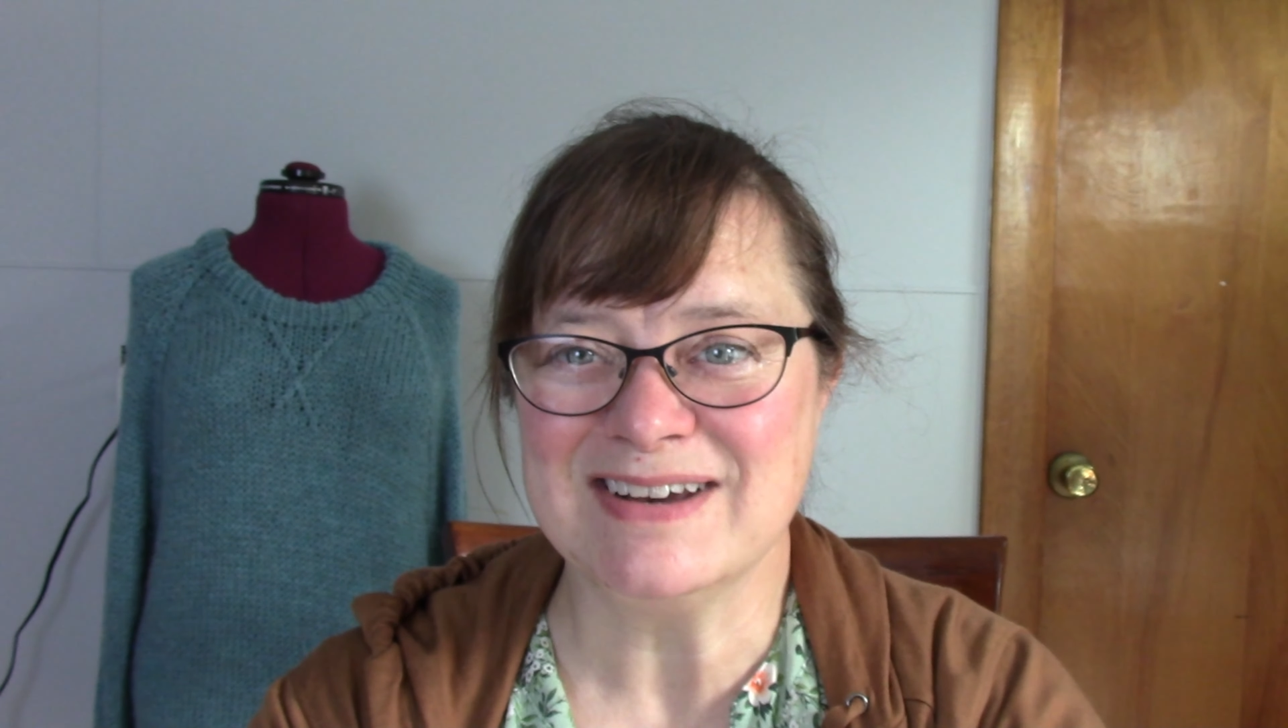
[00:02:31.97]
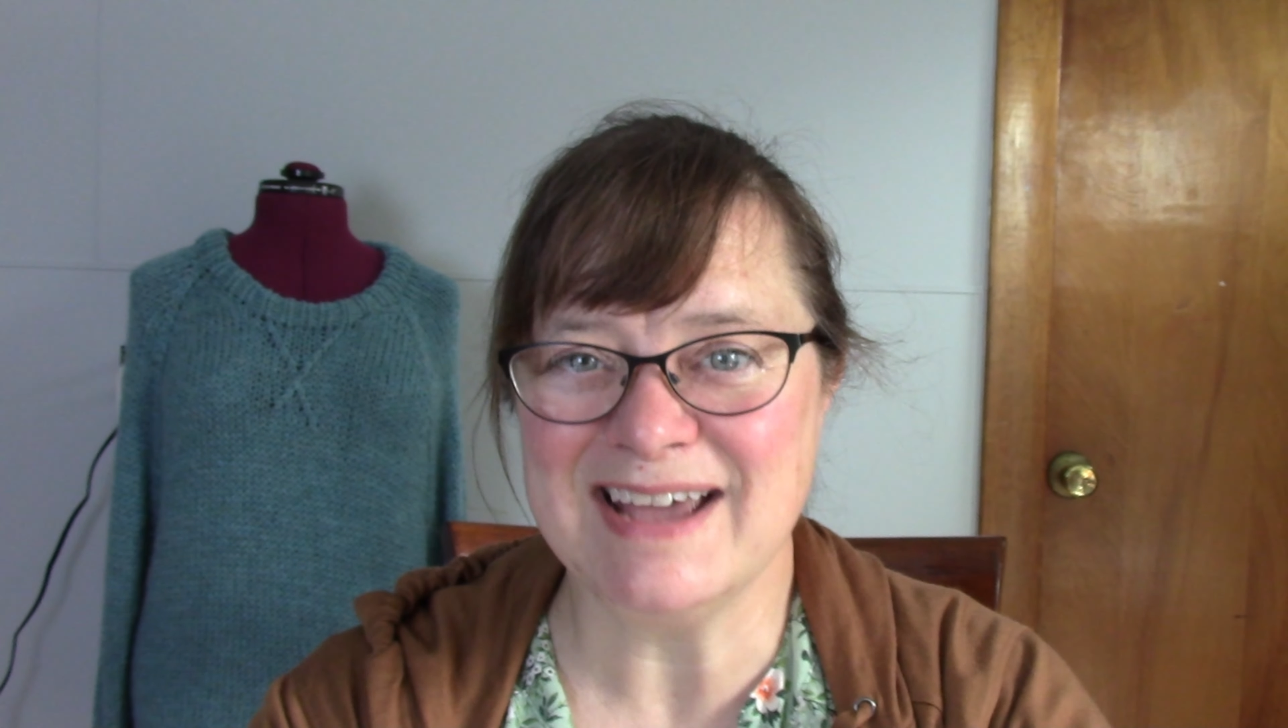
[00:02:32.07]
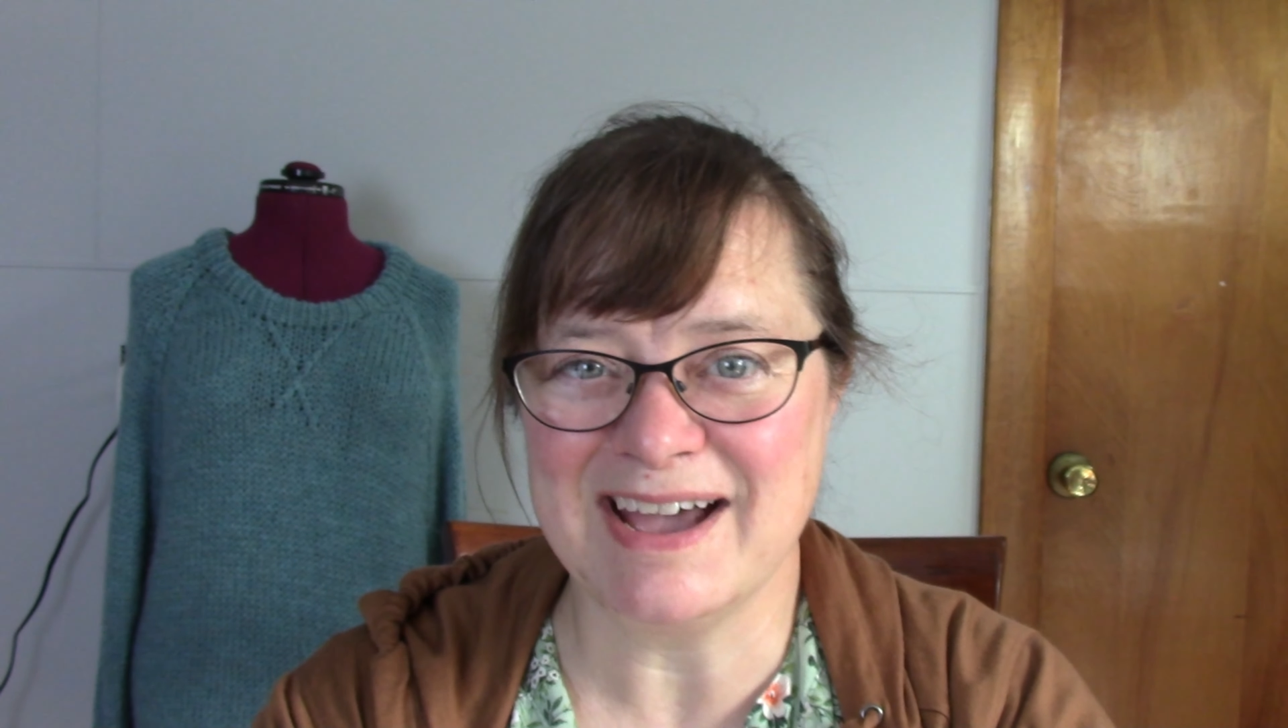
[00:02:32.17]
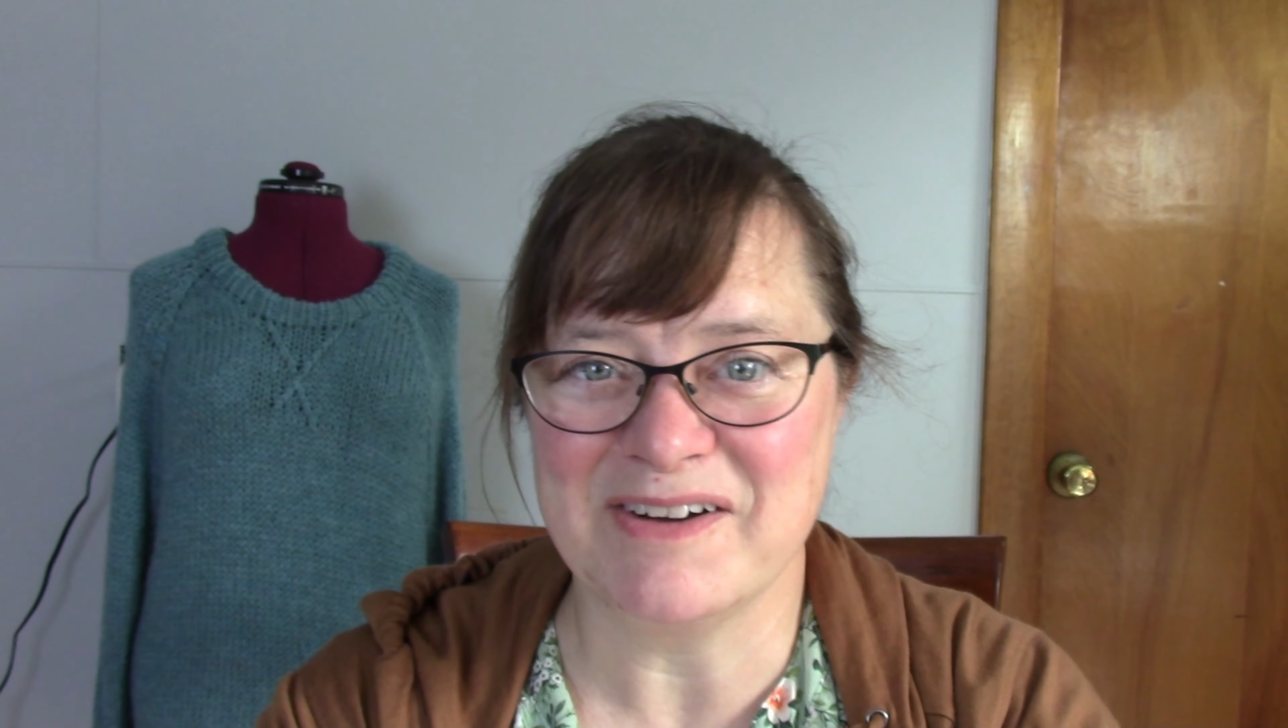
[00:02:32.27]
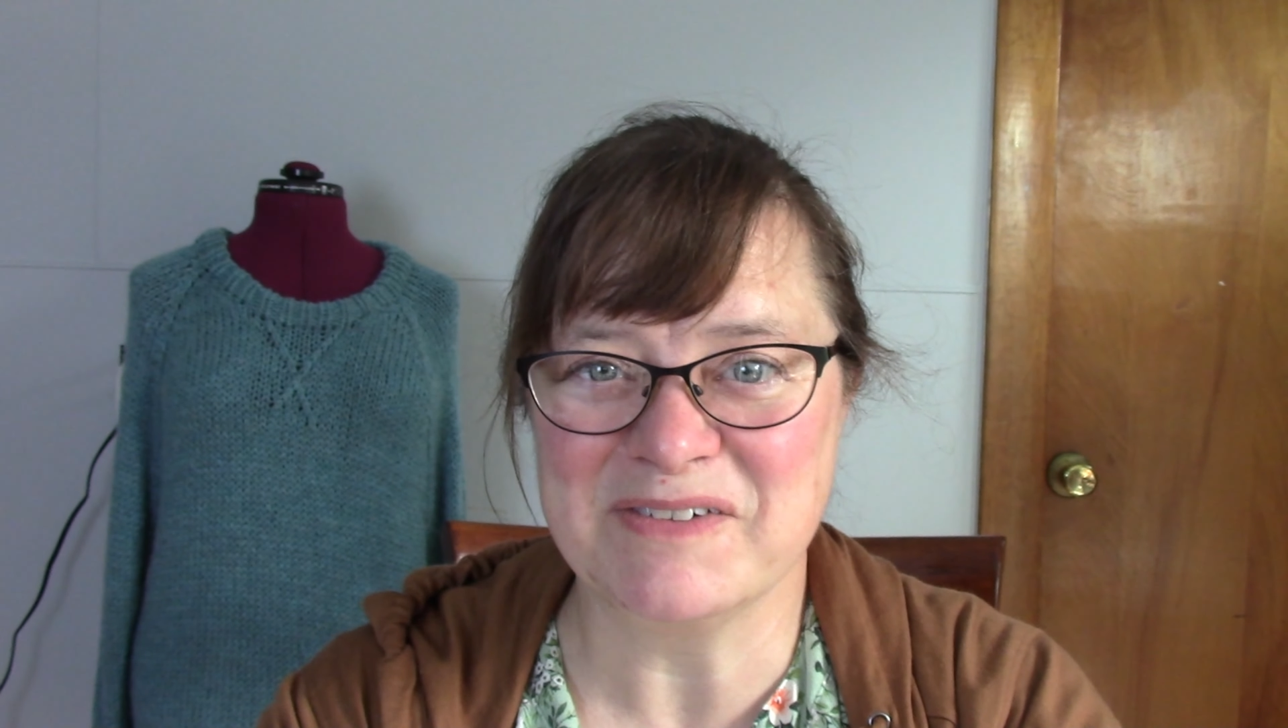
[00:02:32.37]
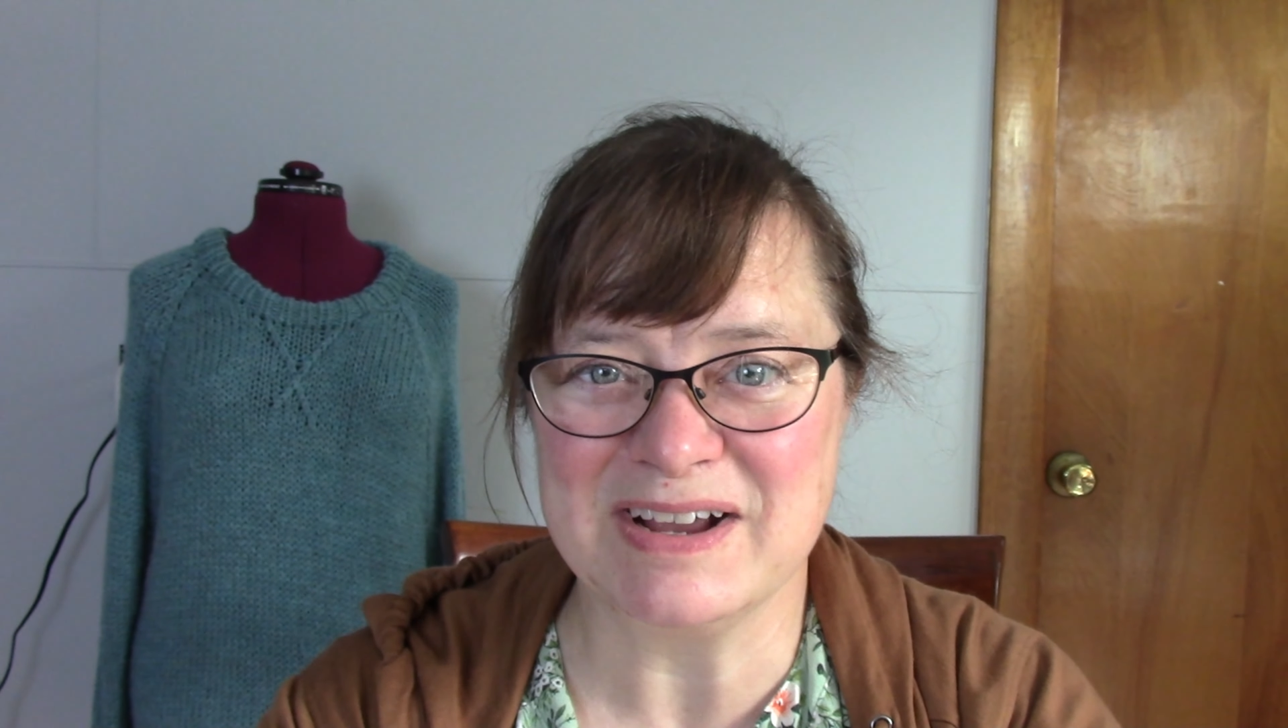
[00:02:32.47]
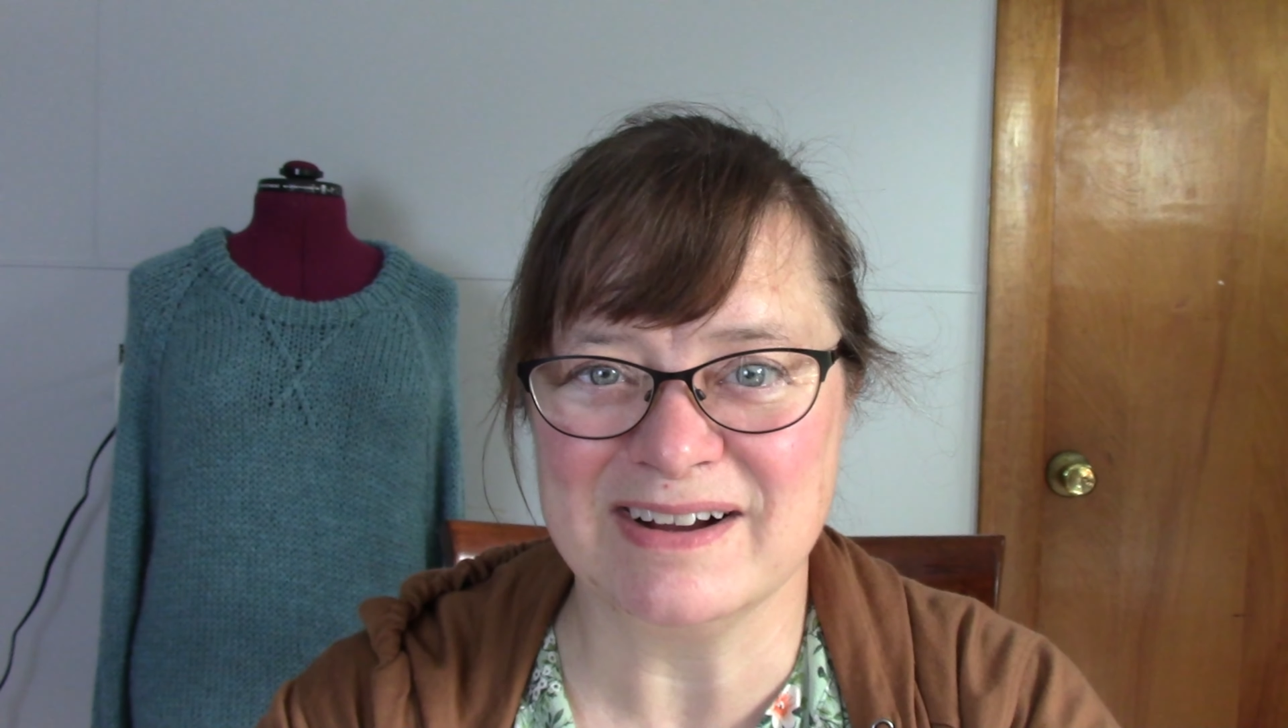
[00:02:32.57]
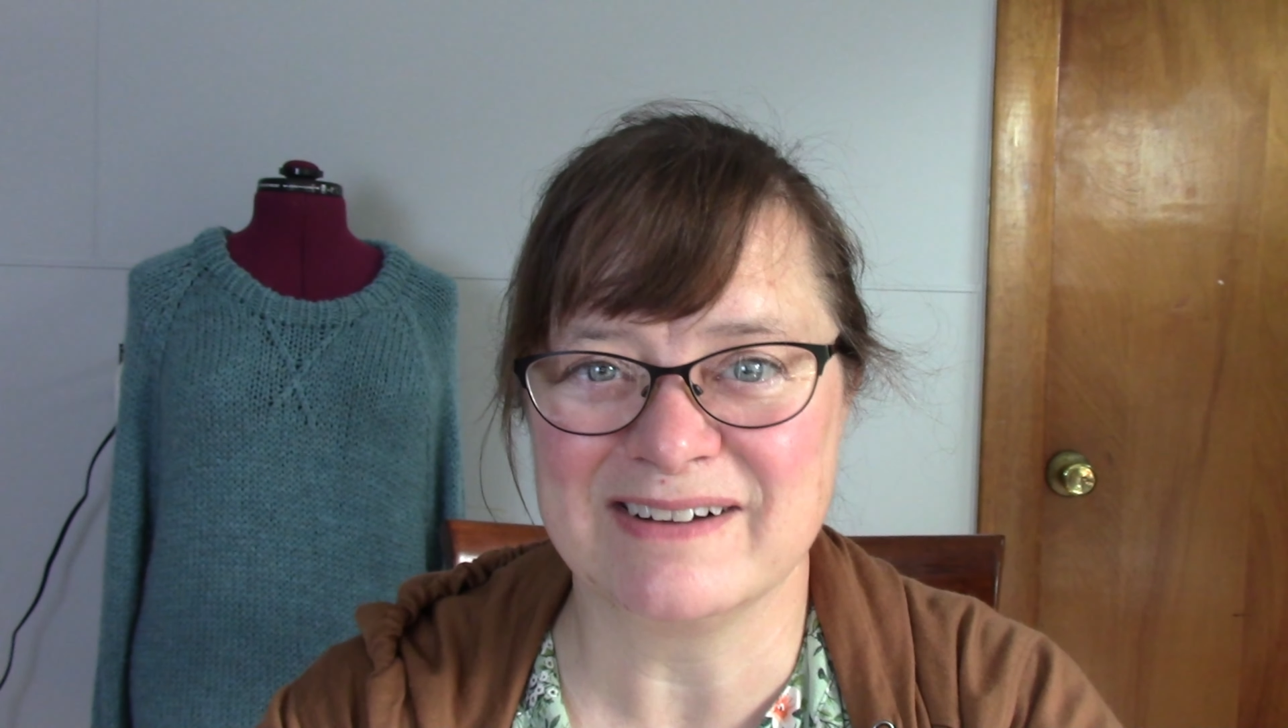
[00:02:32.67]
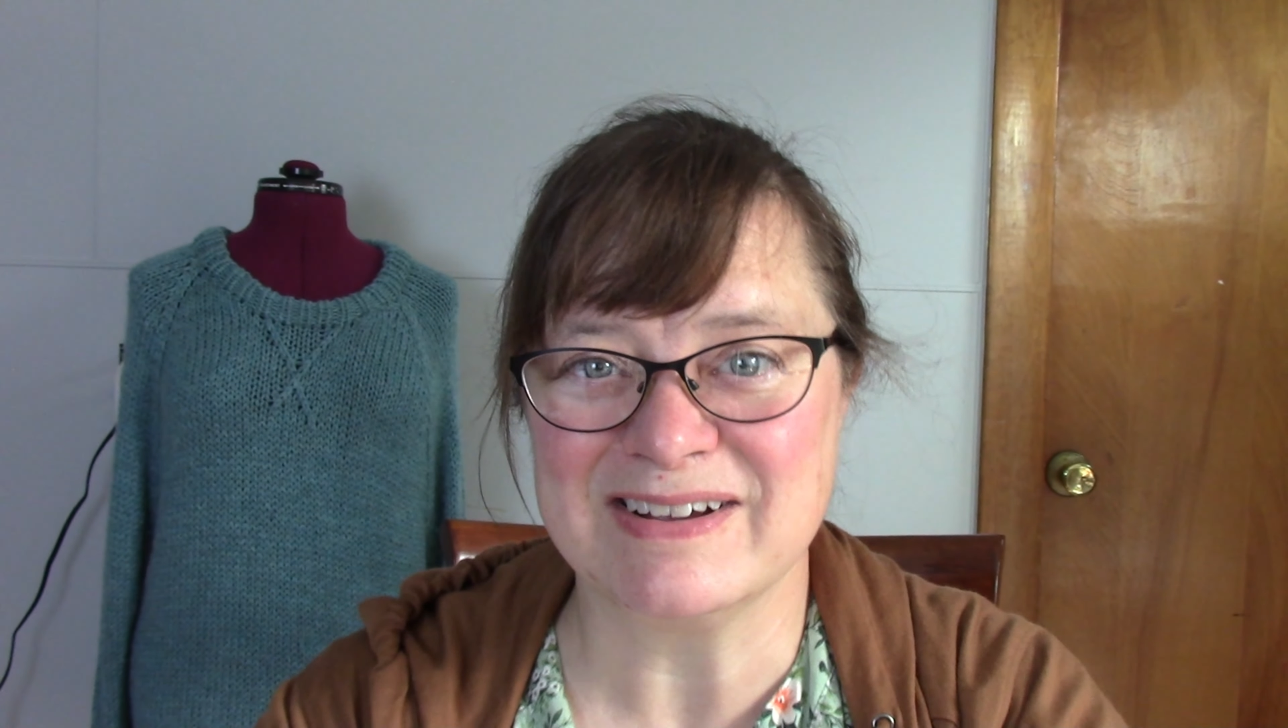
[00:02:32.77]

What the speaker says: now we are